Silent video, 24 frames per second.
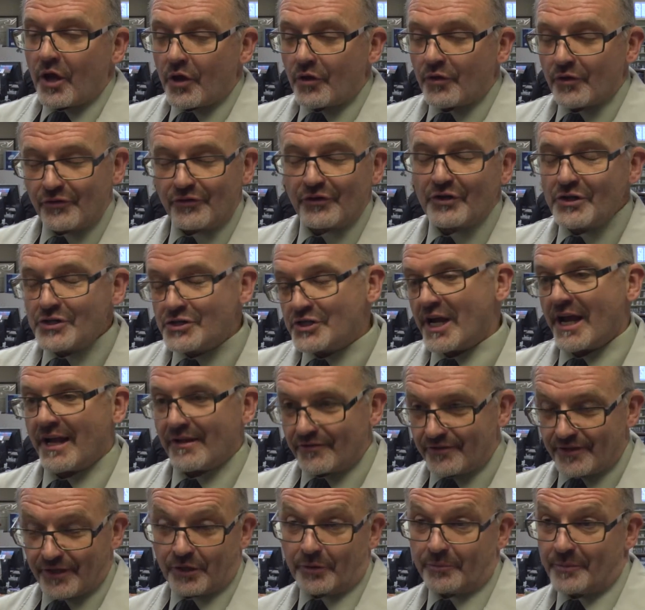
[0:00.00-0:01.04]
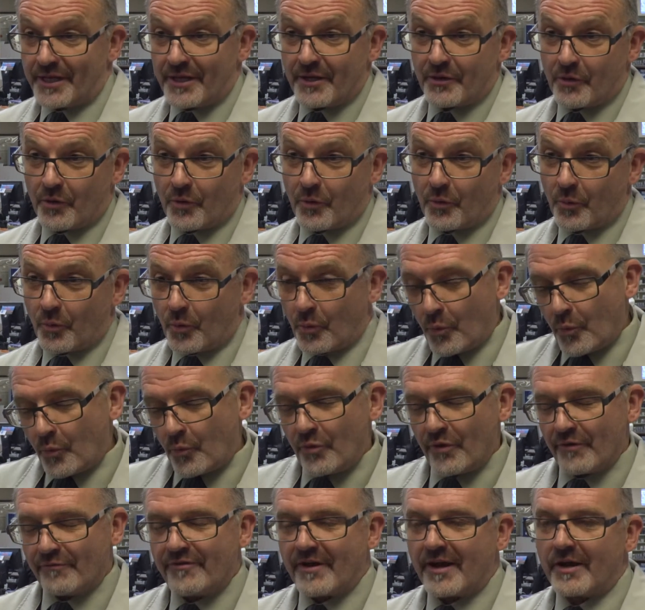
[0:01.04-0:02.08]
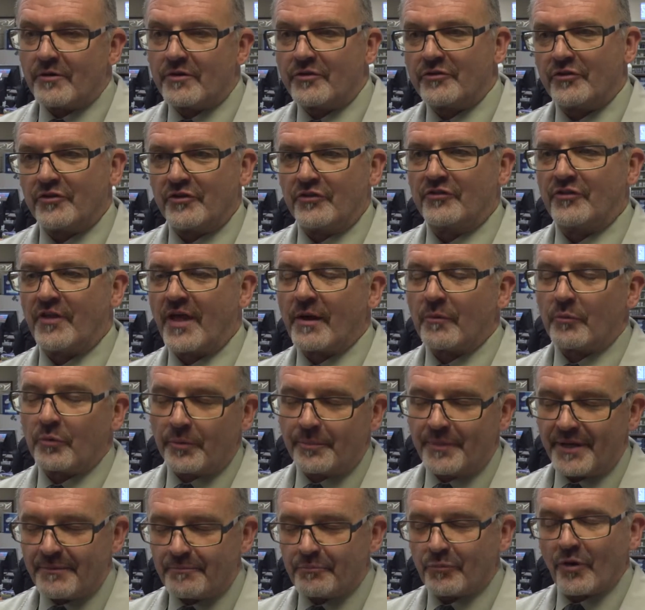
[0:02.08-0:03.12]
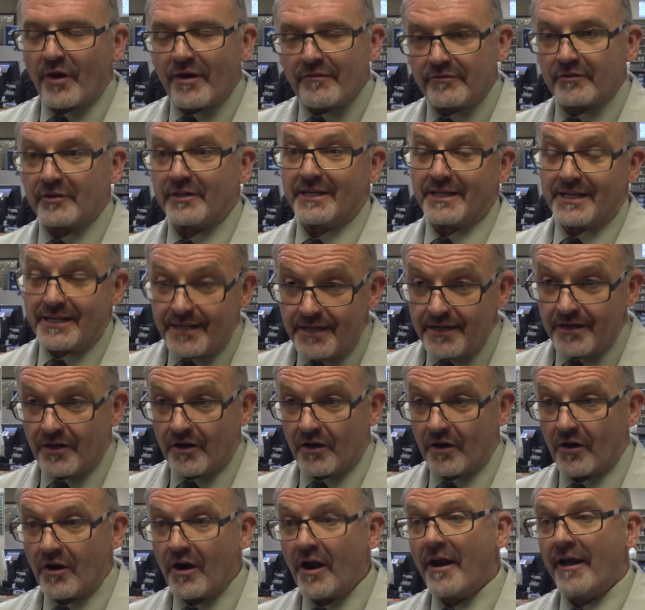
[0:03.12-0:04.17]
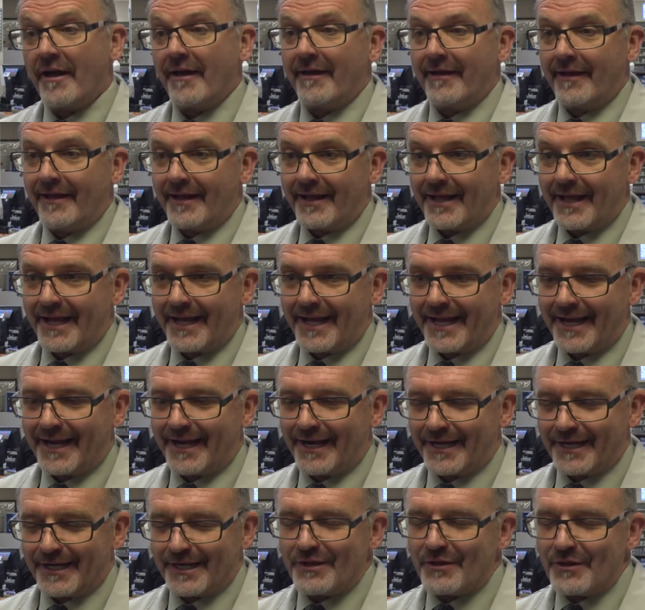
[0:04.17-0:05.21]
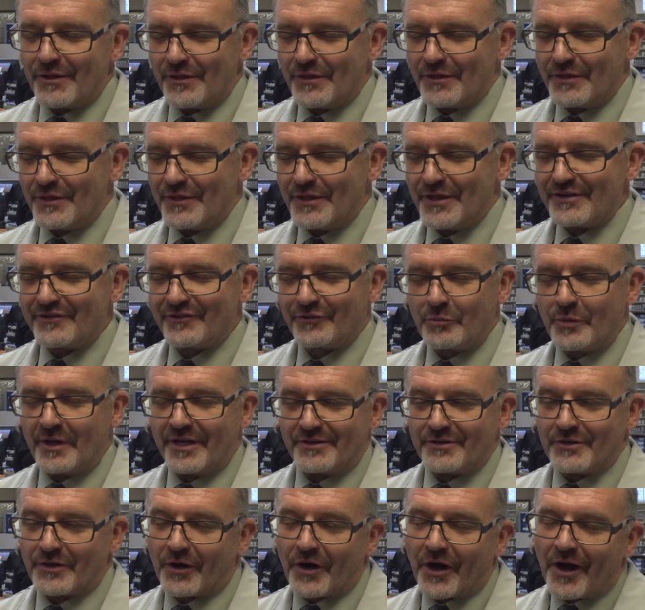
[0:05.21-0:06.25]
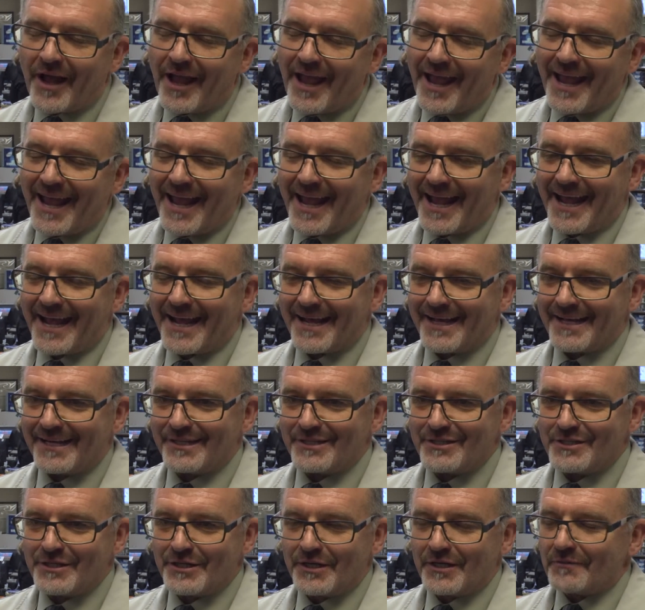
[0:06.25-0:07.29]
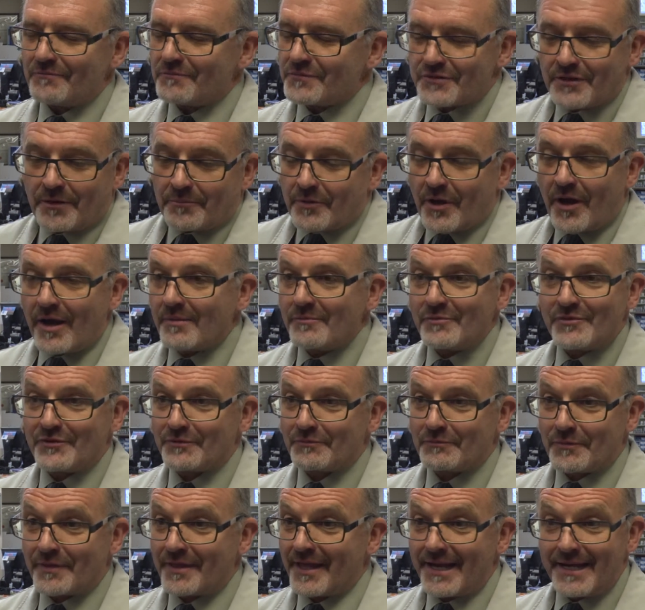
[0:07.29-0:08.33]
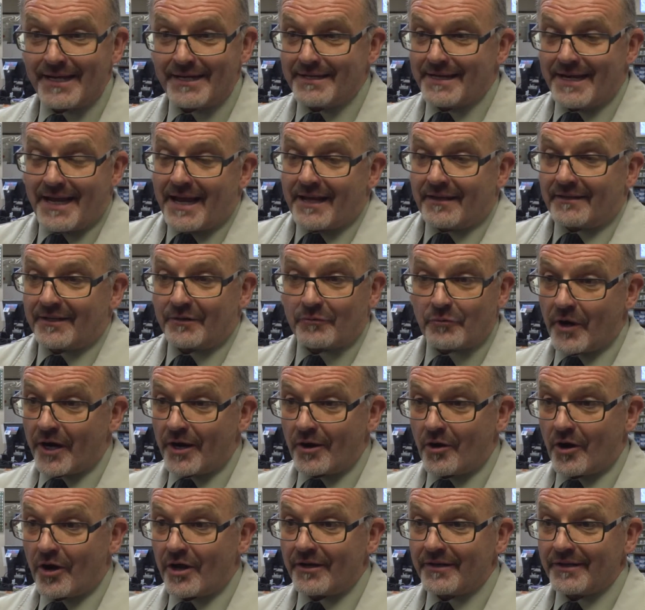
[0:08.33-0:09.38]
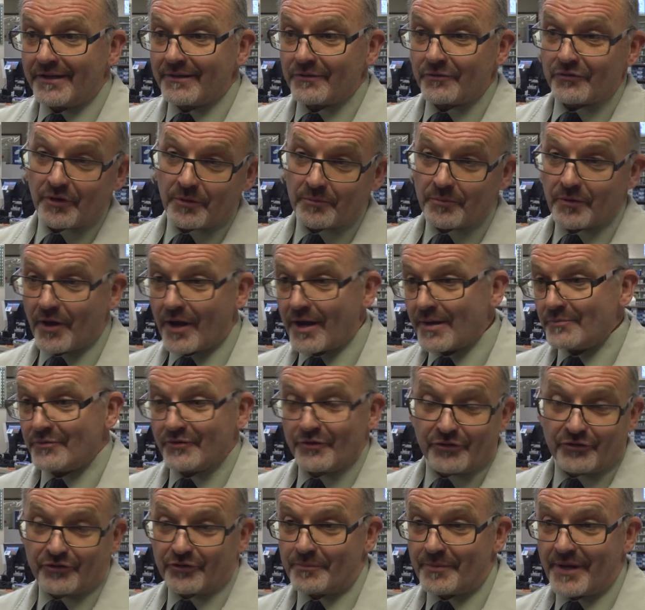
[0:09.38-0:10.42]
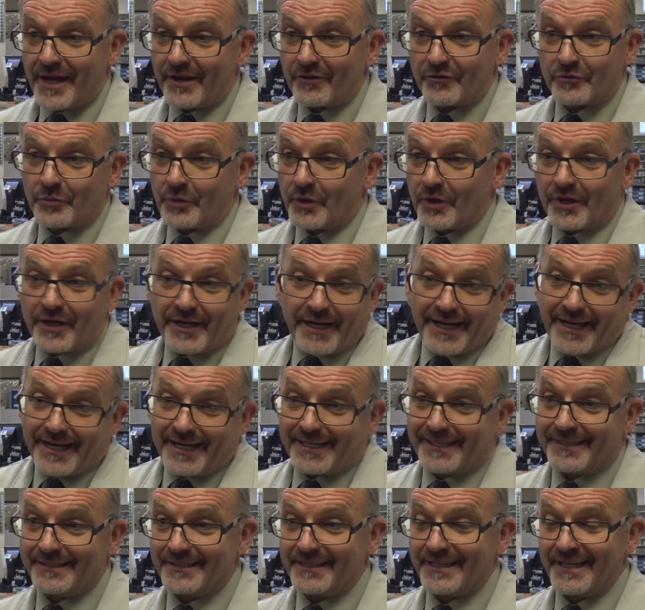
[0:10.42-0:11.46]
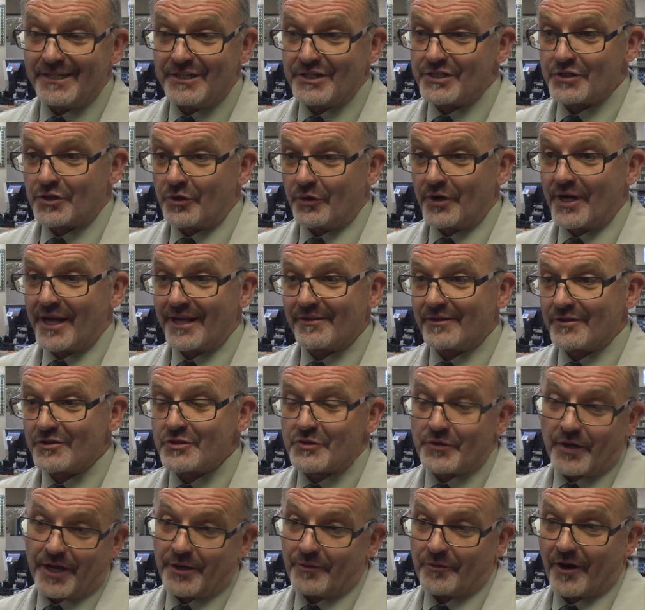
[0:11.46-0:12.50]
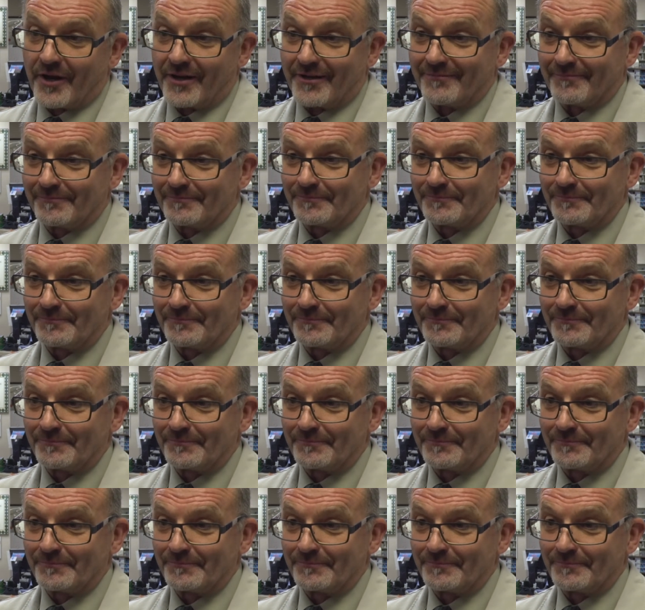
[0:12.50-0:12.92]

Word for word: there's a good chance that it'll be the viruses that will be prevalent here uh, this winter. And sometimes they nail it right on, sometimes there's some guesswork and they just don't get the strain right.